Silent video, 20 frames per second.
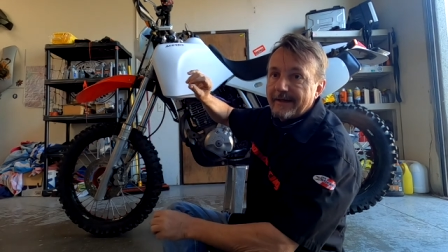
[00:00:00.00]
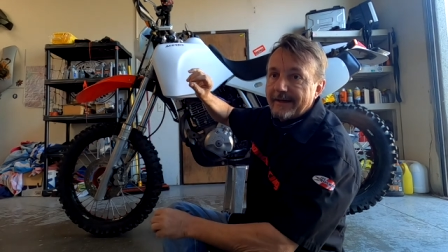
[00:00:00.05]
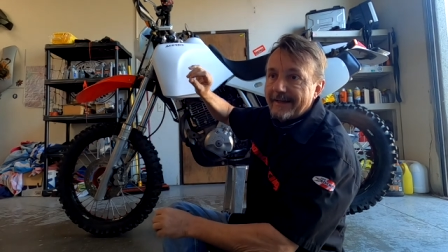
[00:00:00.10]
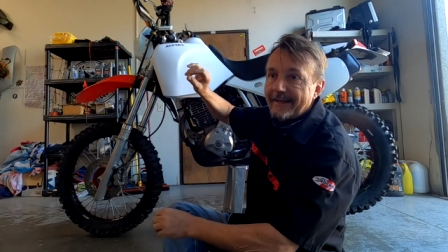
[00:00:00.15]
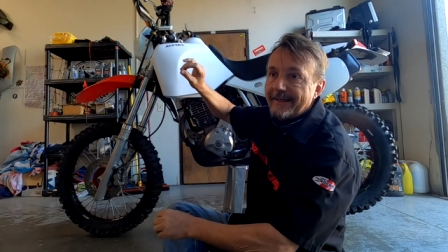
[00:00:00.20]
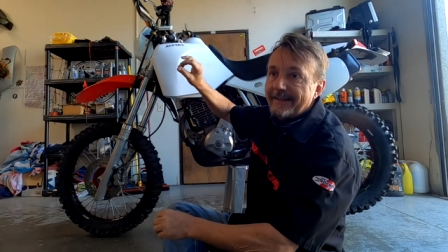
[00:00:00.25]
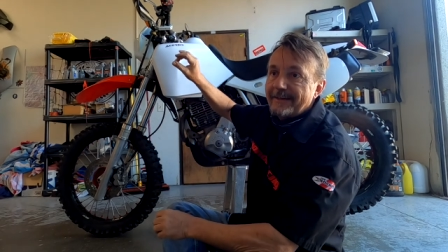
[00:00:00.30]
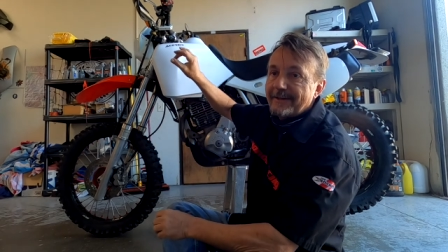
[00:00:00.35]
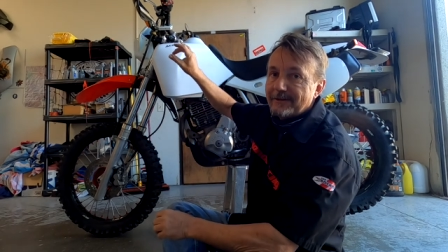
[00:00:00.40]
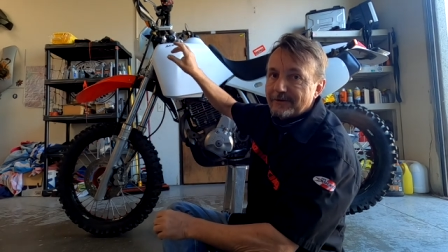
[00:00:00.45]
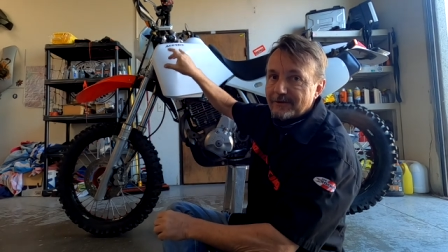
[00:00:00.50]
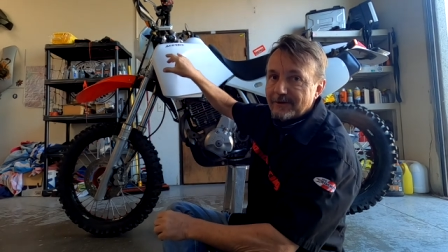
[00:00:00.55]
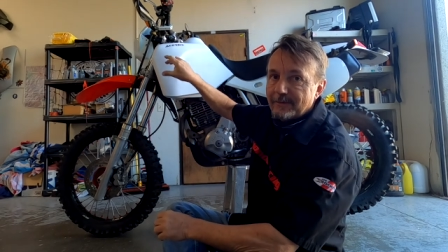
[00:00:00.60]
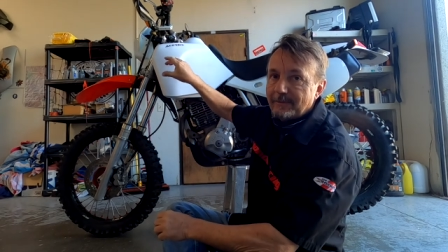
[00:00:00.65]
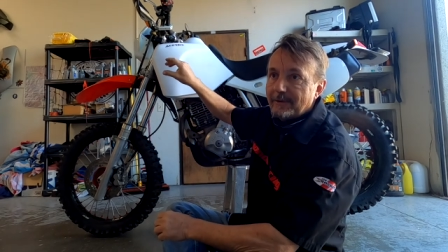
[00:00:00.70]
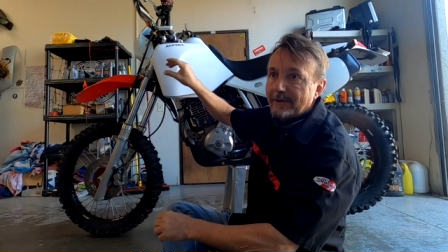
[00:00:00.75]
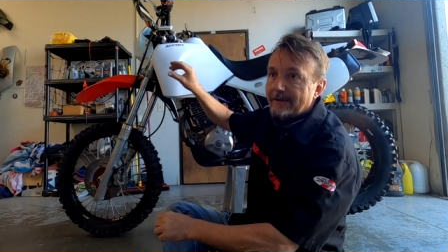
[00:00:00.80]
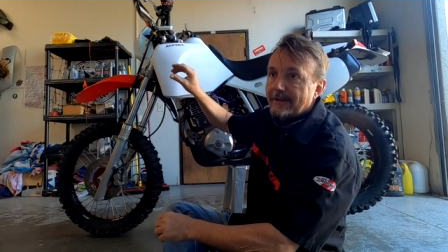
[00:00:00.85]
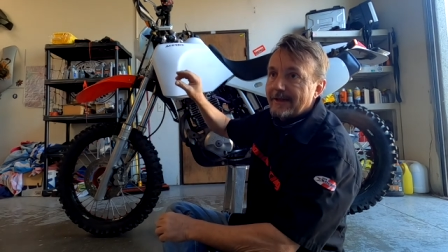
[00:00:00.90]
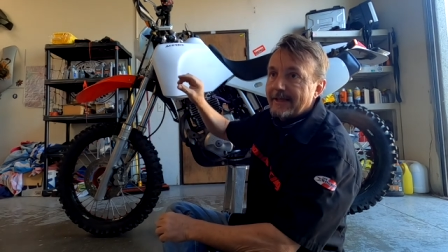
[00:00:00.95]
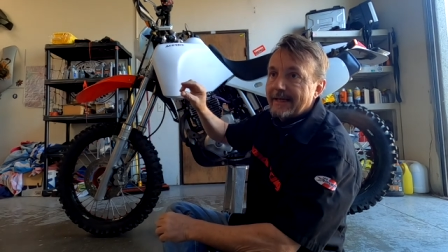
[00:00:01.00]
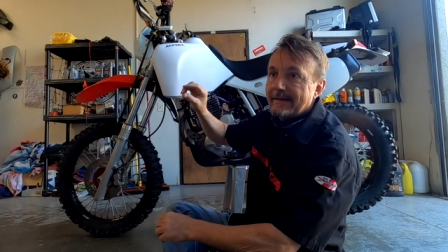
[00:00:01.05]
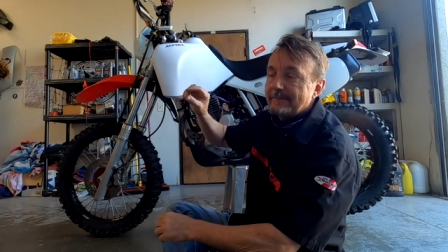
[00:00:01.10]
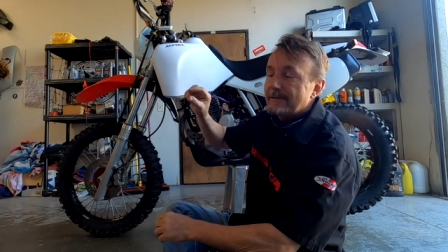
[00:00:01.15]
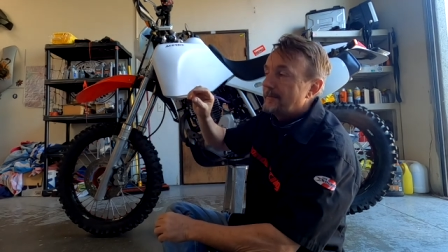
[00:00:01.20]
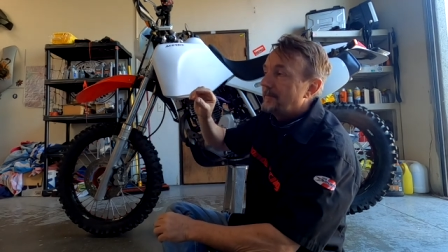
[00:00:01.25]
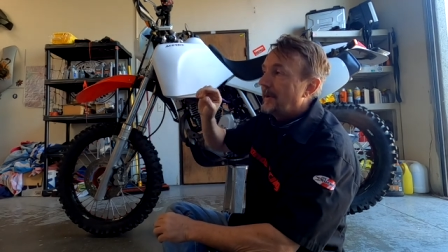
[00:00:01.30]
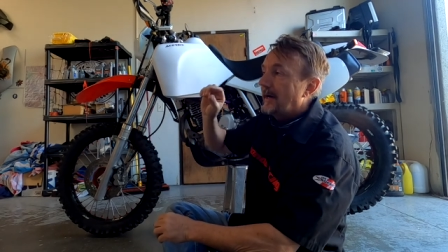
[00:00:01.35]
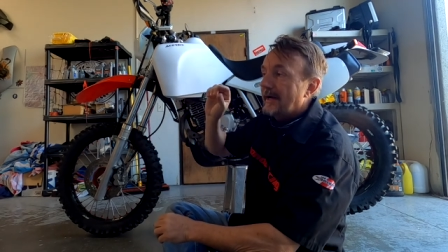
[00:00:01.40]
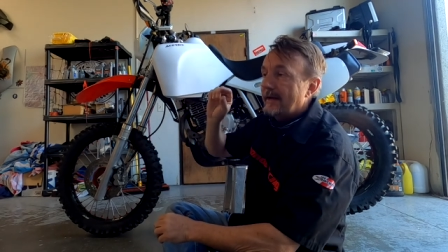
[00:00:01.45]
in the triple
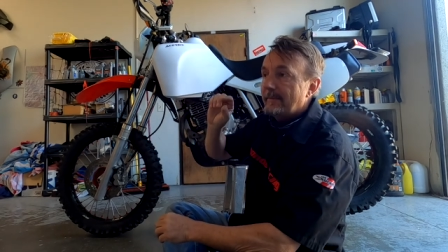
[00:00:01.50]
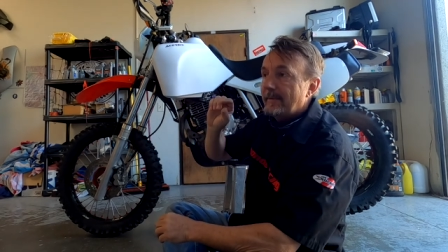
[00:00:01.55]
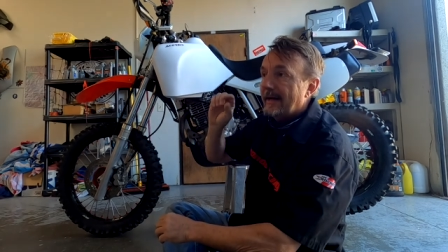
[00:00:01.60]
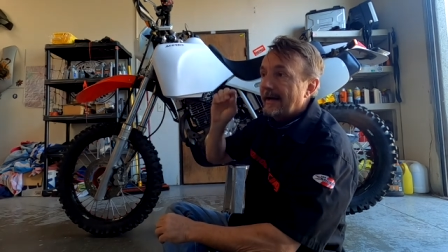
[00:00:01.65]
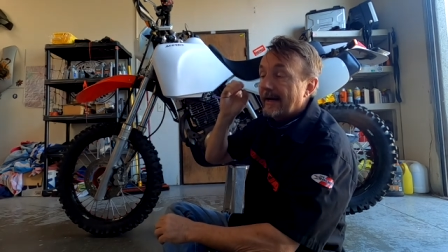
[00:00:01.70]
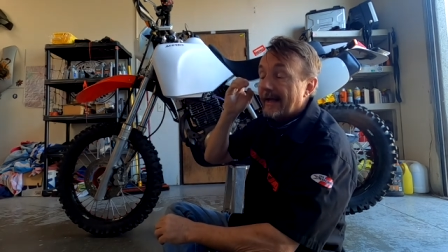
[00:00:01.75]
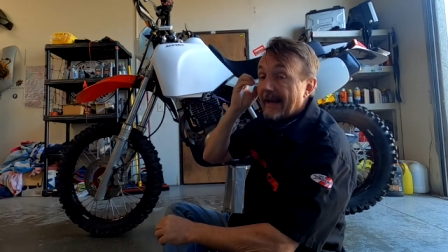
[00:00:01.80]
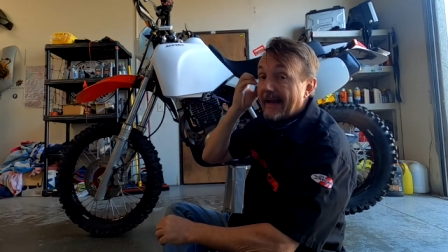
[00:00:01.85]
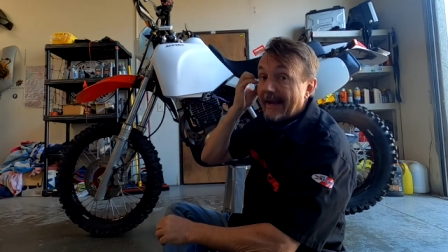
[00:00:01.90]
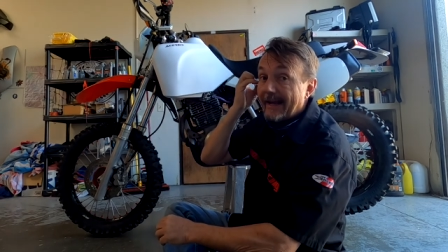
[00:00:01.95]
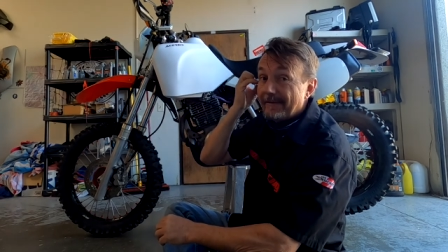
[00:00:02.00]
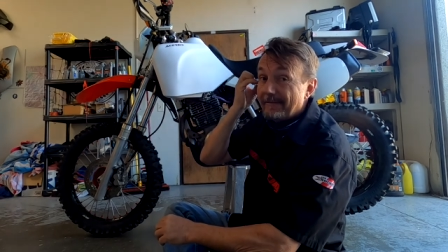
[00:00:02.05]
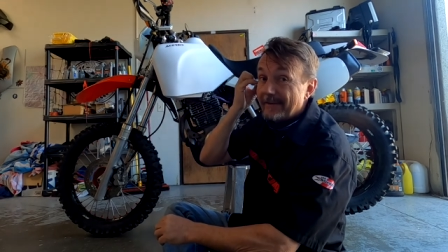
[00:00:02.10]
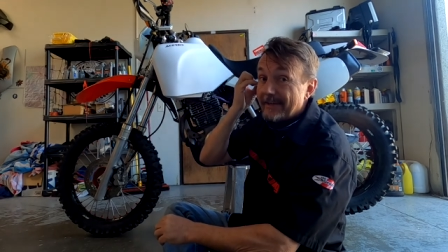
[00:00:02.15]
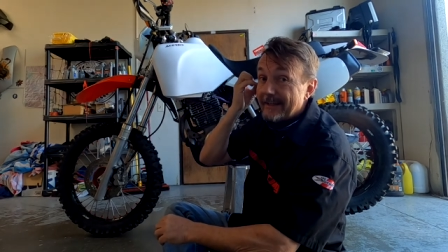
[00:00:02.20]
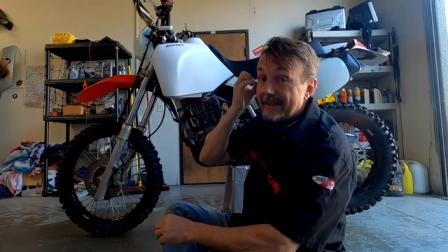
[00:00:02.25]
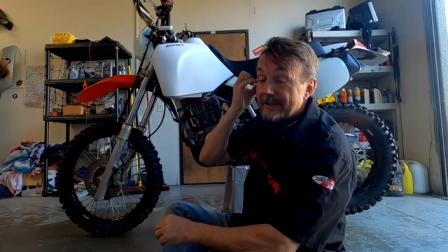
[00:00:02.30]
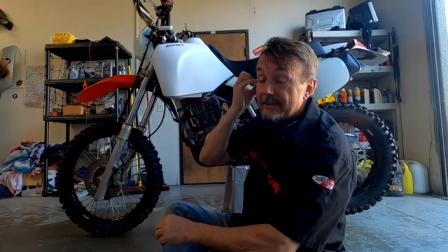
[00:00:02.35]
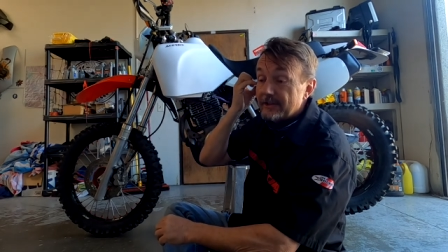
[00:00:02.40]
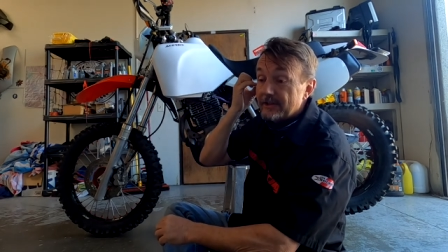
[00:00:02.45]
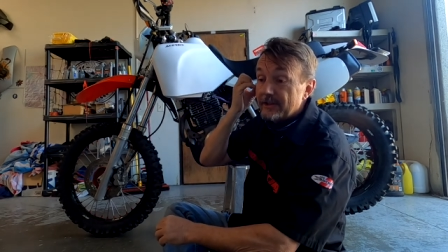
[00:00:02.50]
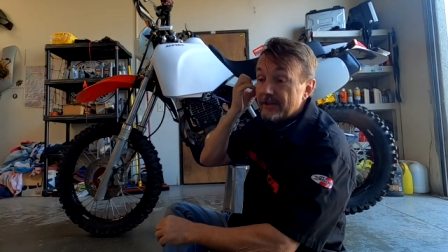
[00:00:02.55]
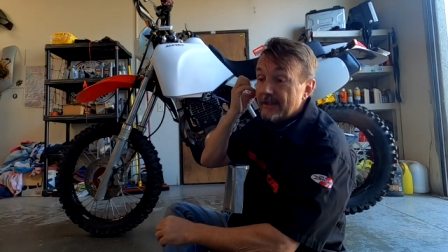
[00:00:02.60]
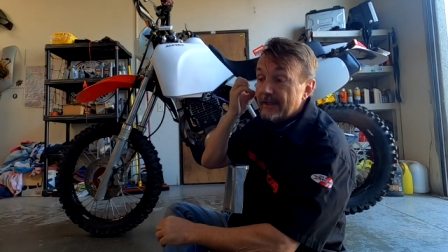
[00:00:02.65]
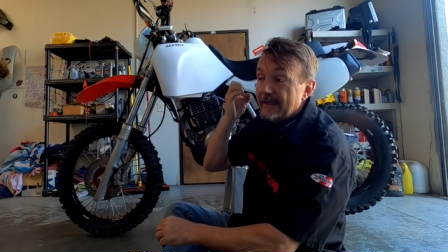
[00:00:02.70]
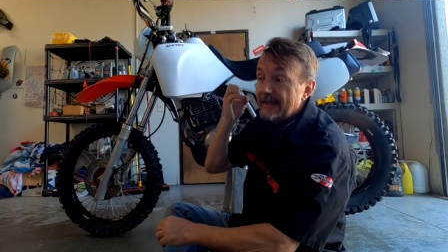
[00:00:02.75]
clamps by about a half an inch,